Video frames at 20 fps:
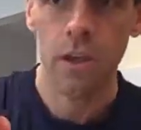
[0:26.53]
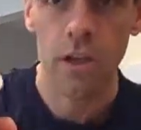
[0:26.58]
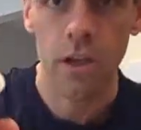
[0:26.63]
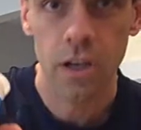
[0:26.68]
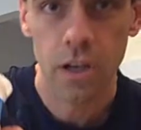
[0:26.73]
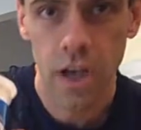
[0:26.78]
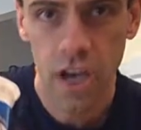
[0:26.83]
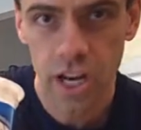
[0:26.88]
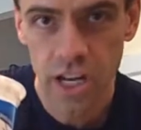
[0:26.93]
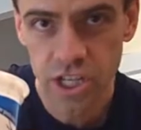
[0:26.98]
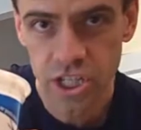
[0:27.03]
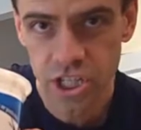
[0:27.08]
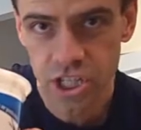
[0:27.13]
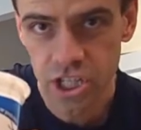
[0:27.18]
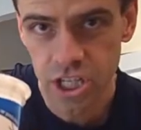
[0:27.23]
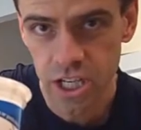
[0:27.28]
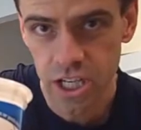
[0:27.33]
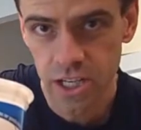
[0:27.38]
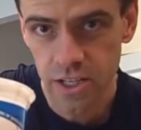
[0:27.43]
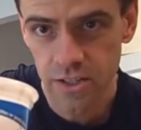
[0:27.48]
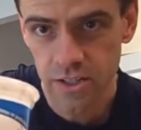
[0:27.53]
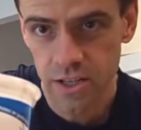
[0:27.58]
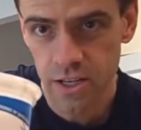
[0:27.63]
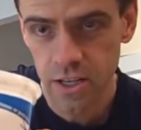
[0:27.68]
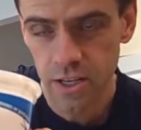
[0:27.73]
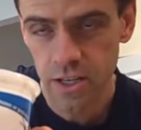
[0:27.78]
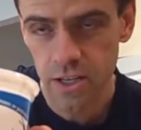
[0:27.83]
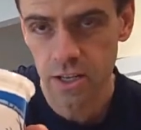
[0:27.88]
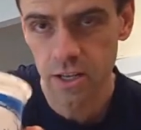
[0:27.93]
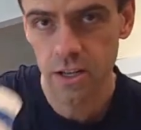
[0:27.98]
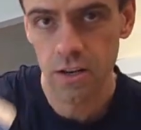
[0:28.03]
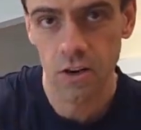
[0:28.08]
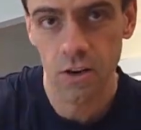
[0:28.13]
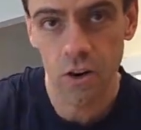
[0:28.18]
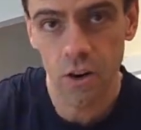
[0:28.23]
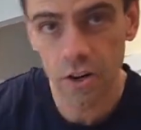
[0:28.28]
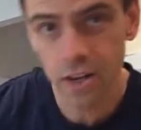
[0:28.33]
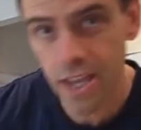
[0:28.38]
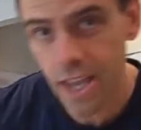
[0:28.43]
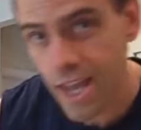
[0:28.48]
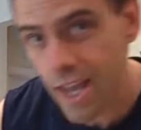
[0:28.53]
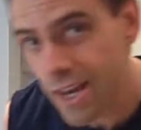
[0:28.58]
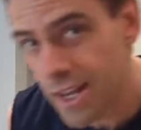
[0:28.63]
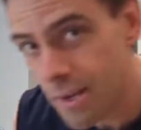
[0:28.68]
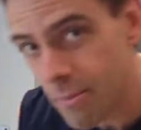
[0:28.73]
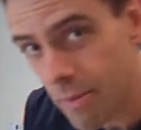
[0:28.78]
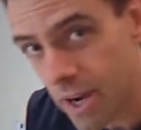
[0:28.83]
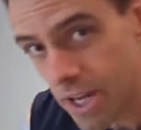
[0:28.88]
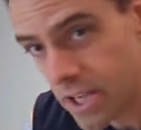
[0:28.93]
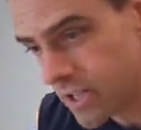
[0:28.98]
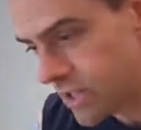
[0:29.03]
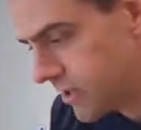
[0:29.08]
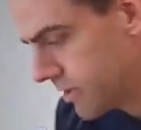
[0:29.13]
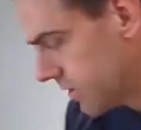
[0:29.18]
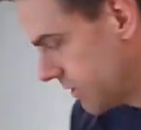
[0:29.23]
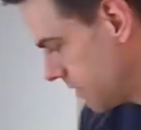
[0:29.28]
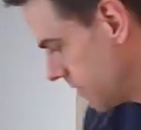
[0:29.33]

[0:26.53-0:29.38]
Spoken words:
Cottage cheese, organic mind you.